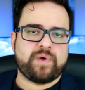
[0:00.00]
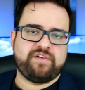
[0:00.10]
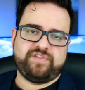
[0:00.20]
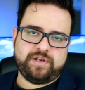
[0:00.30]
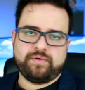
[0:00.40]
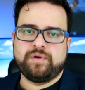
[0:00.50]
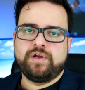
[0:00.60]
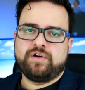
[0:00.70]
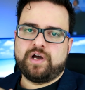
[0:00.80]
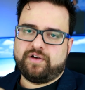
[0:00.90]
revenue
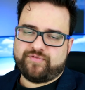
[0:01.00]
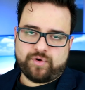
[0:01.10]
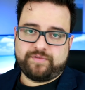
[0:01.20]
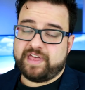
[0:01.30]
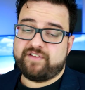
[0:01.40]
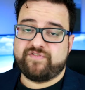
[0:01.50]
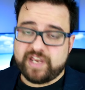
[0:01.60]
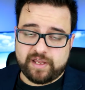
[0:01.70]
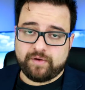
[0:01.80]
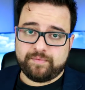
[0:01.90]
uh, for that
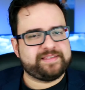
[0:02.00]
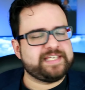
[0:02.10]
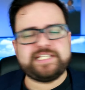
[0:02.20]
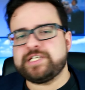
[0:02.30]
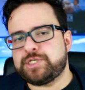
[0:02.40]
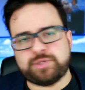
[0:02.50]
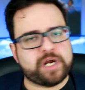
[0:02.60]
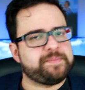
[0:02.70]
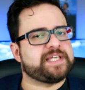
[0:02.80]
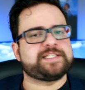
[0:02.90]
video. This
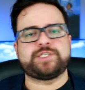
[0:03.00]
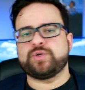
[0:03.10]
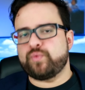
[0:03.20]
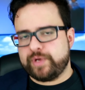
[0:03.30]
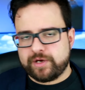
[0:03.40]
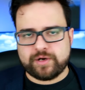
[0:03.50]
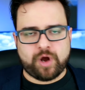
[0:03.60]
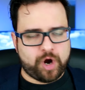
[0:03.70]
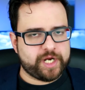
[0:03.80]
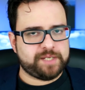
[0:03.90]
struck me as such a weird
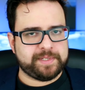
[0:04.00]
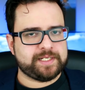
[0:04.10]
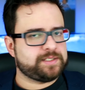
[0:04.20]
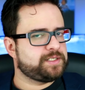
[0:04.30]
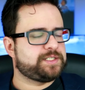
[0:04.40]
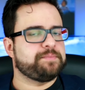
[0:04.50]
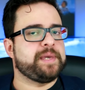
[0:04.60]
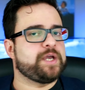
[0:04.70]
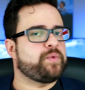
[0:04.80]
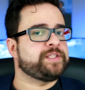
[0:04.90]
argument to
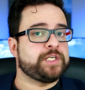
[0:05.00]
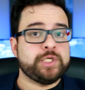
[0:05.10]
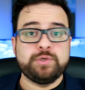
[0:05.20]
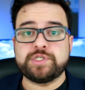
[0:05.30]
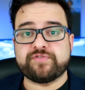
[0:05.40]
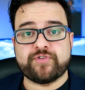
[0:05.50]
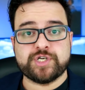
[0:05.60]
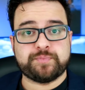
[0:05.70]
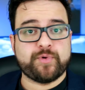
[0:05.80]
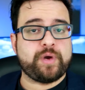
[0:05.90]
make. When the news
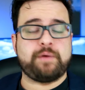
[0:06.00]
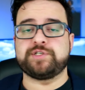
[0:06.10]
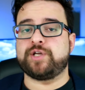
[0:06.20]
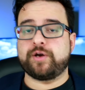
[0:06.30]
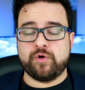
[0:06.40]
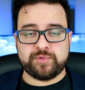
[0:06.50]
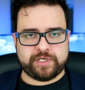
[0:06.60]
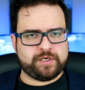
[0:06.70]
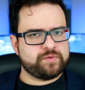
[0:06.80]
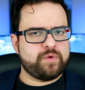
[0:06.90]
first broke, I was not home, so
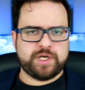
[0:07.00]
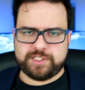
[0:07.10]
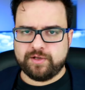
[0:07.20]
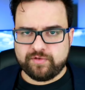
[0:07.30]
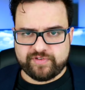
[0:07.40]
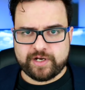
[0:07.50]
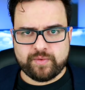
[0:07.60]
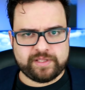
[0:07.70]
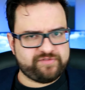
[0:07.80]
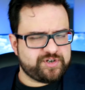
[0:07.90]
I couldn't watch the whole video.
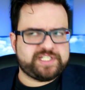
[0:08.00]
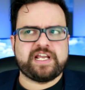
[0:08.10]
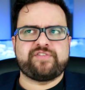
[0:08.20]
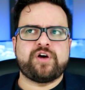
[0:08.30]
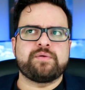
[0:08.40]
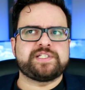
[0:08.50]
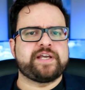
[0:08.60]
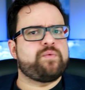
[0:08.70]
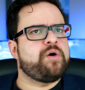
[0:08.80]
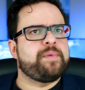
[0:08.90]
And the first thing I thought was
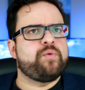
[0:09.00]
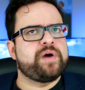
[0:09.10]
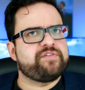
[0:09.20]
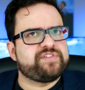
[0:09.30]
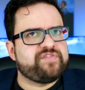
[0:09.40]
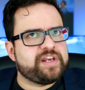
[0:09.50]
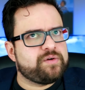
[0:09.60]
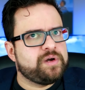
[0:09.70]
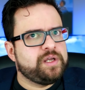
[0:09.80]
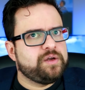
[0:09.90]
like, well, but what if the
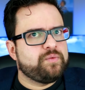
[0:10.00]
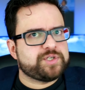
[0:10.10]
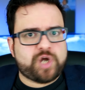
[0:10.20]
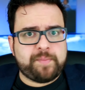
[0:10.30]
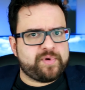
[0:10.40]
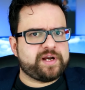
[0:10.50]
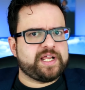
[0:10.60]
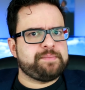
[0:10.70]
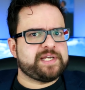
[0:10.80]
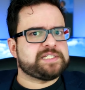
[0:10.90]
video was copyright
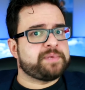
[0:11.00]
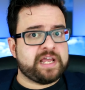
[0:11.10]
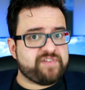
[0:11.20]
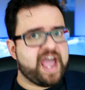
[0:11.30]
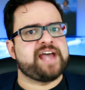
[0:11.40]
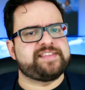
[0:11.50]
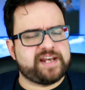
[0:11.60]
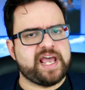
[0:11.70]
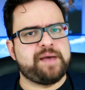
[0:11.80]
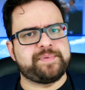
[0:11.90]
claimed by somebody? I've had that
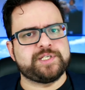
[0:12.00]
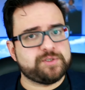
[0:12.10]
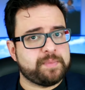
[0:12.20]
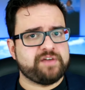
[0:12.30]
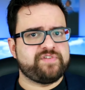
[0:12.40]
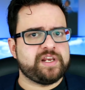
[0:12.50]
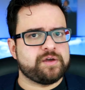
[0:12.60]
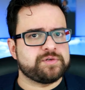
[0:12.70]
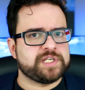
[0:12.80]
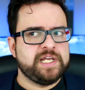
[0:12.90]
happen to my
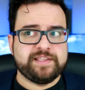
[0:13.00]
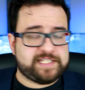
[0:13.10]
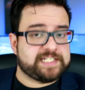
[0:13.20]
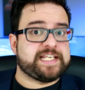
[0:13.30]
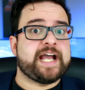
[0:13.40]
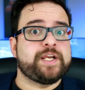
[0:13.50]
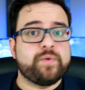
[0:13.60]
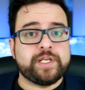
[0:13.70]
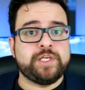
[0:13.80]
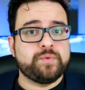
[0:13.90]
videos. That's exactly
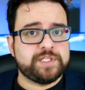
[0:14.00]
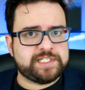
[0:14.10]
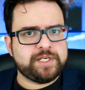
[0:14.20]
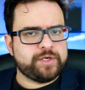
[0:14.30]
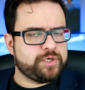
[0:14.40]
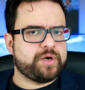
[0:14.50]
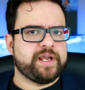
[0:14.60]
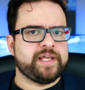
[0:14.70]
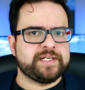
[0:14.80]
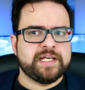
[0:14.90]
what you would see on your
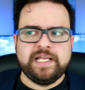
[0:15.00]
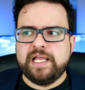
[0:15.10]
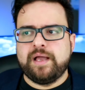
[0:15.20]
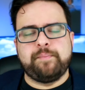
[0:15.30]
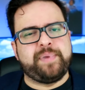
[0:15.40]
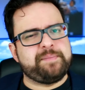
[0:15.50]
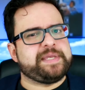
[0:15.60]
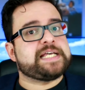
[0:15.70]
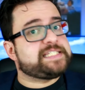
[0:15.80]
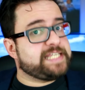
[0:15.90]
end. But
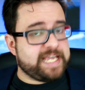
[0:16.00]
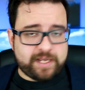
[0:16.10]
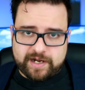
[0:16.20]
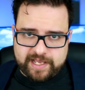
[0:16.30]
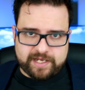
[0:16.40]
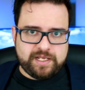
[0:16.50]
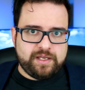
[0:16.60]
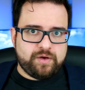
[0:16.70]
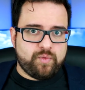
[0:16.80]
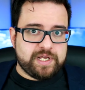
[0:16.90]
because the internet
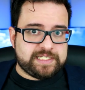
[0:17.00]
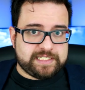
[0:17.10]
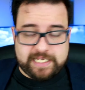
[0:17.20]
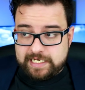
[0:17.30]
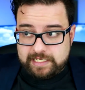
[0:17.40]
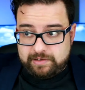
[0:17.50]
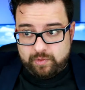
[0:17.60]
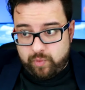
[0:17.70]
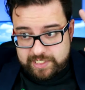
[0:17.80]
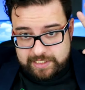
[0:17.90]
was in
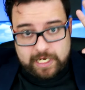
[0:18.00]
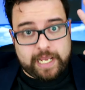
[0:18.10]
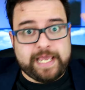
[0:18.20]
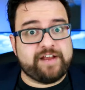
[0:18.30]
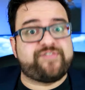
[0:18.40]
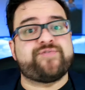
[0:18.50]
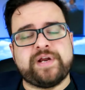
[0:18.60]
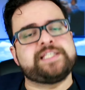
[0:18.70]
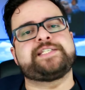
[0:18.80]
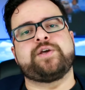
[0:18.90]
was in a
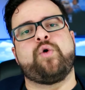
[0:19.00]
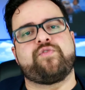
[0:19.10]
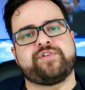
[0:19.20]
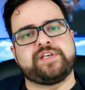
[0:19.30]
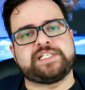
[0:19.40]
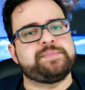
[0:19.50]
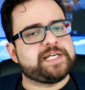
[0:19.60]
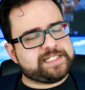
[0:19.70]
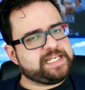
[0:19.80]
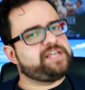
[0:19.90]
frenzy over this and
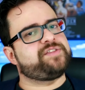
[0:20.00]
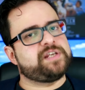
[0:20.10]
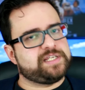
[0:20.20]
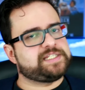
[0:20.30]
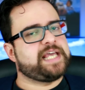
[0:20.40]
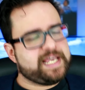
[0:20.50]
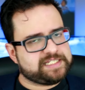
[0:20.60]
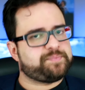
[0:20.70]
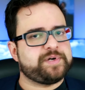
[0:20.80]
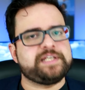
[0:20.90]
because Ethan is
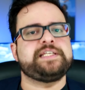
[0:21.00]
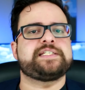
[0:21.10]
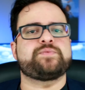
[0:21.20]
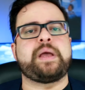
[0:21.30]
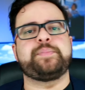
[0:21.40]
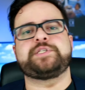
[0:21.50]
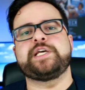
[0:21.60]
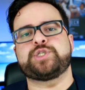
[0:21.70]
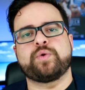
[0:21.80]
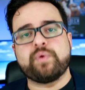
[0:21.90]
has a pretty decent
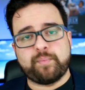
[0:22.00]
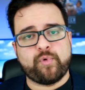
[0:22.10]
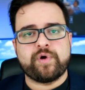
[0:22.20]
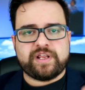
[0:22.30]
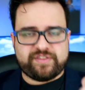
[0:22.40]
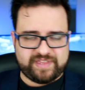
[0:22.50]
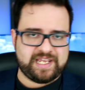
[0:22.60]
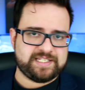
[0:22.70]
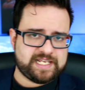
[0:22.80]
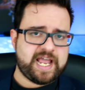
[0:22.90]
reputation on reporting
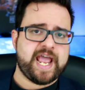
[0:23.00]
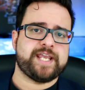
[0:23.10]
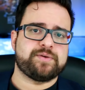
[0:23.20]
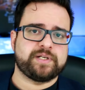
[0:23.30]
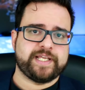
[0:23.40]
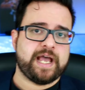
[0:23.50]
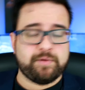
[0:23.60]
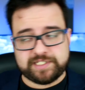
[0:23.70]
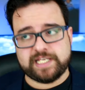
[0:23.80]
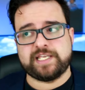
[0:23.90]
things accurately I
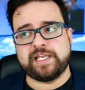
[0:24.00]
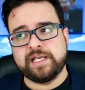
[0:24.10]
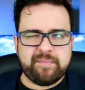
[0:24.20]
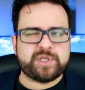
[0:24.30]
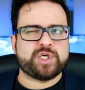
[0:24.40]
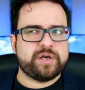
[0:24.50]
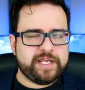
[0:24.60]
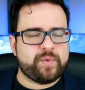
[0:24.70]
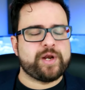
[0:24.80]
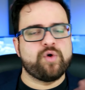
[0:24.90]
was thinking I'm sure
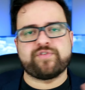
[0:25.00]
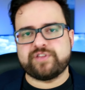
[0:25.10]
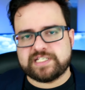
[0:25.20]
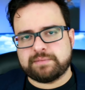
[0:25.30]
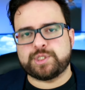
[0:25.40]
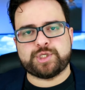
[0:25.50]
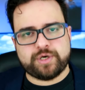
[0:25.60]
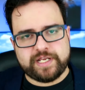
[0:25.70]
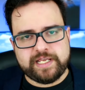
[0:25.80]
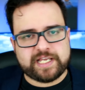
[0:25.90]
he went over this I'm
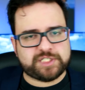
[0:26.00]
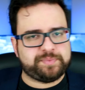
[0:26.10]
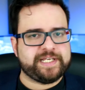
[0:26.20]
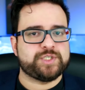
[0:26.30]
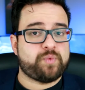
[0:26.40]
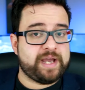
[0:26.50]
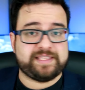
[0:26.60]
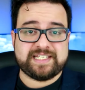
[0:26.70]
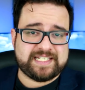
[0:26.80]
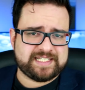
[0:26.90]
sure he explains why
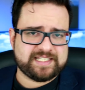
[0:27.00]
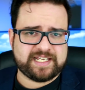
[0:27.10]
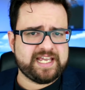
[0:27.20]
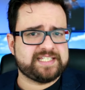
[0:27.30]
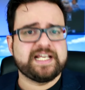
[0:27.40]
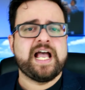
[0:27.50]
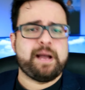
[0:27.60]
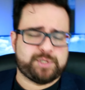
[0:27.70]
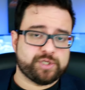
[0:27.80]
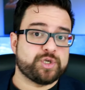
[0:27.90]
this isn't the case
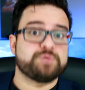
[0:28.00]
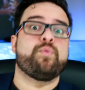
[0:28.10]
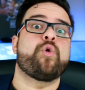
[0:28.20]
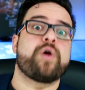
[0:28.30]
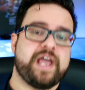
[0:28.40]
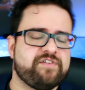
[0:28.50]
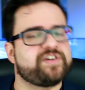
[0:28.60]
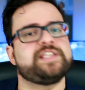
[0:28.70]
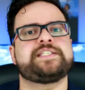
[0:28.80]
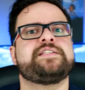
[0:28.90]
I'm sure there's more
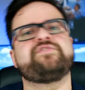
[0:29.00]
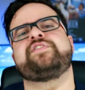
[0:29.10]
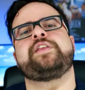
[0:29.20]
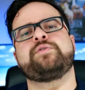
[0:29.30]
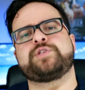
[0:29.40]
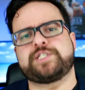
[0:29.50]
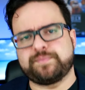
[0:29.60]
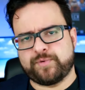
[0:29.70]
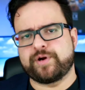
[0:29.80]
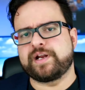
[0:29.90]
evidence in the video to
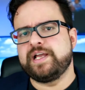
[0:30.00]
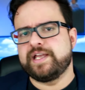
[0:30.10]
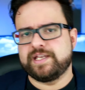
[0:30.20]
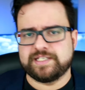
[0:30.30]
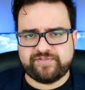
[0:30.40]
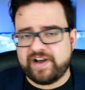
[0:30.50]
support his